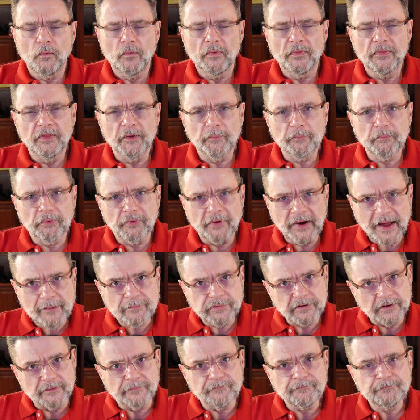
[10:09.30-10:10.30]
The
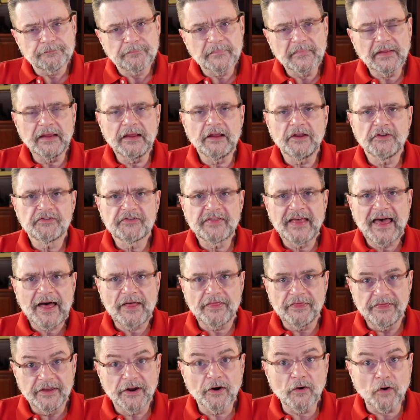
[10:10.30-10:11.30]
problem is
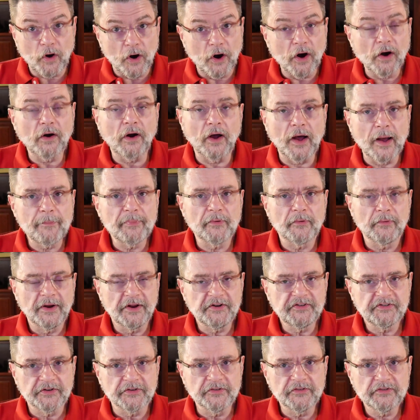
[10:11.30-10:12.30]
that there are
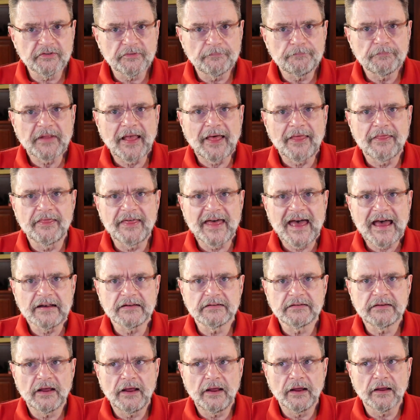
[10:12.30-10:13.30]
operations
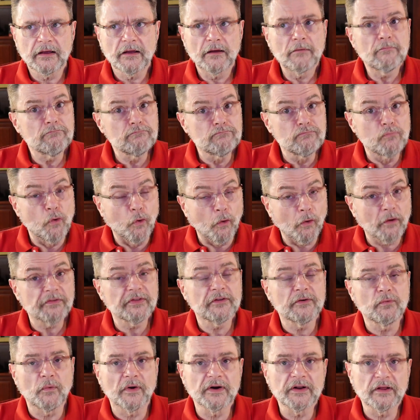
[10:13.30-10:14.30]
that take more
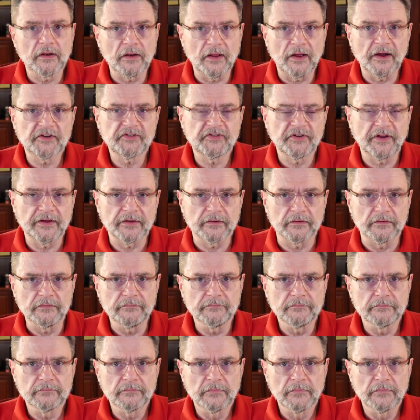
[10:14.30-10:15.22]
than one clock cycle.